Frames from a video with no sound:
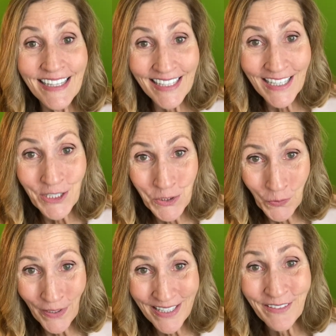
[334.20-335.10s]

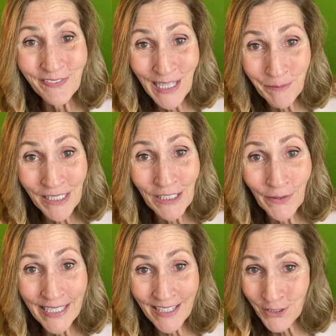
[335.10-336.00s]
Enjoy the phlegm
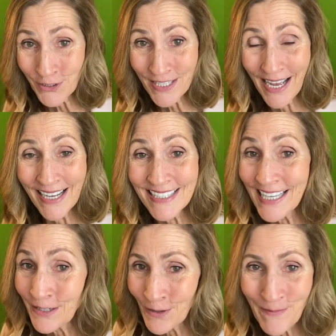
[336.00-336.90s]
clearing exercise.
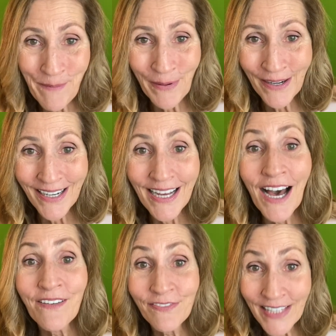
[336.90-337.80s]
And remember,
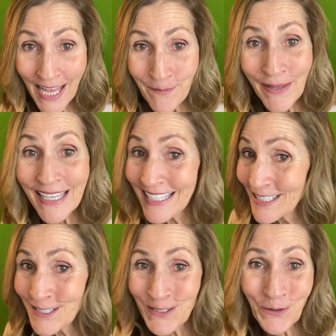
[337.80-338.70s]
phlegm
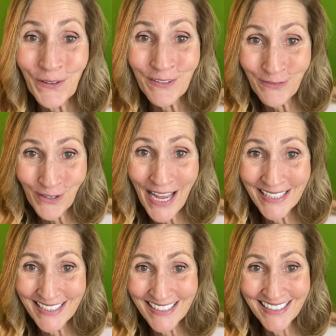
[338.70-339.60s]
is your
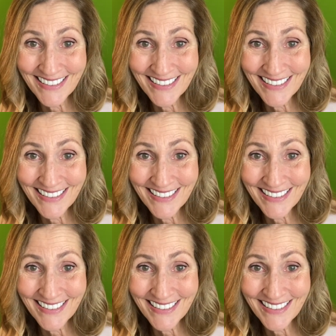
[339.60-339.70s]
friend.